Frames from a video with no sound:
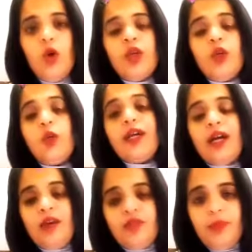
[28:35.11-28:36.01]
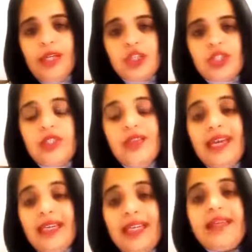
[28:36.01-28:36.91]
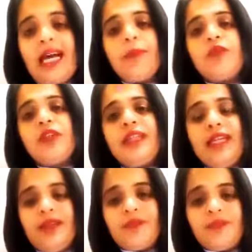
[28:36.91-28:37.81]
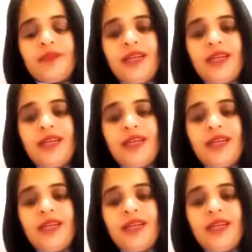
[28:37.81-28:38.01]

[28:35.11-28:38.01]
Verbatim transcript: or you're doing affirmation any time of the day,